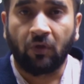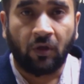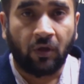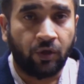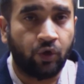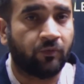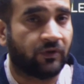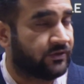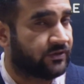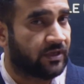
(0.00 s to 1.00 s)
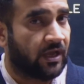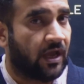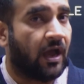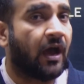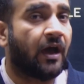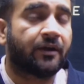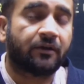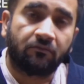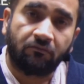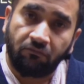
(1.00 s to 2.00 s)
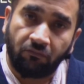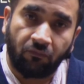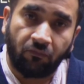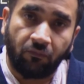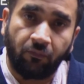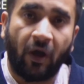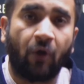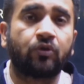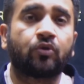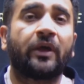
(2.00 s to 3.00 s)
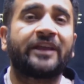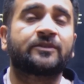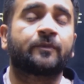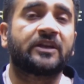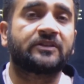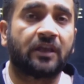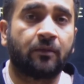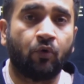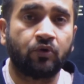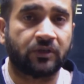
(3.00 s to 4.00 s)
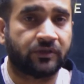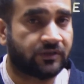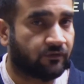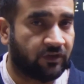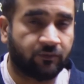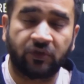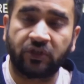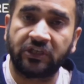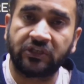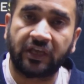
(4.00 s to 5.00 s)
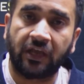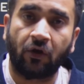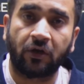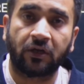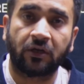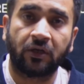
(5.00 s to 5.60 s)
humans are bound to express emotions, which machines cannot.